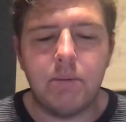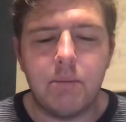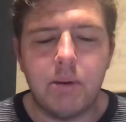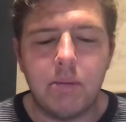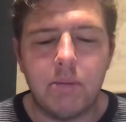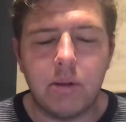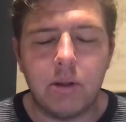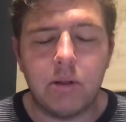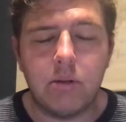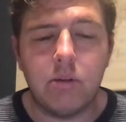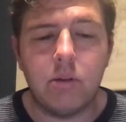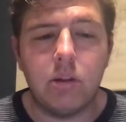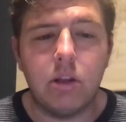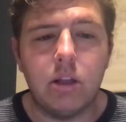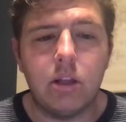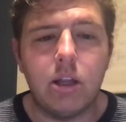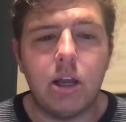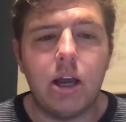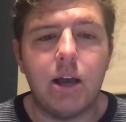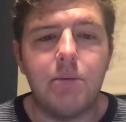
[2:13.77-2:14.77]
biblical
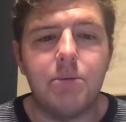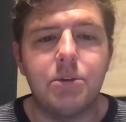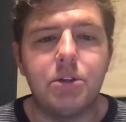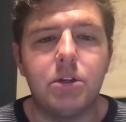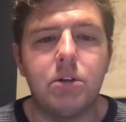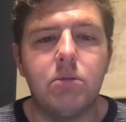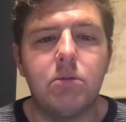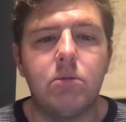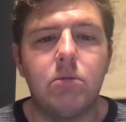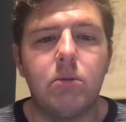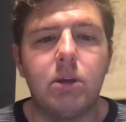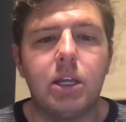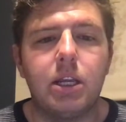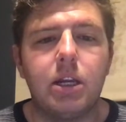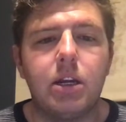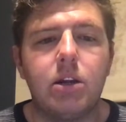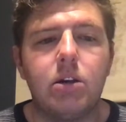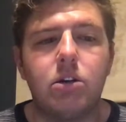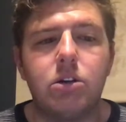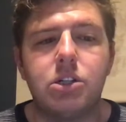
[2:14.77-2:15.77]
adoption, we
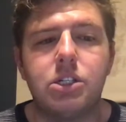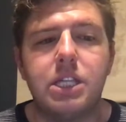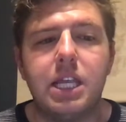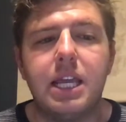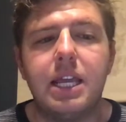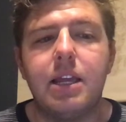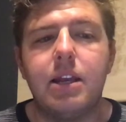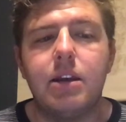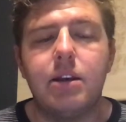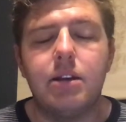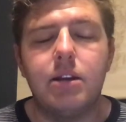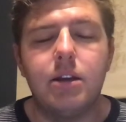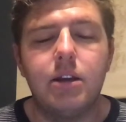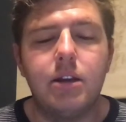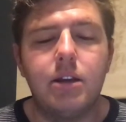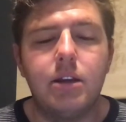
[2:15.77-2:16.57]
can understand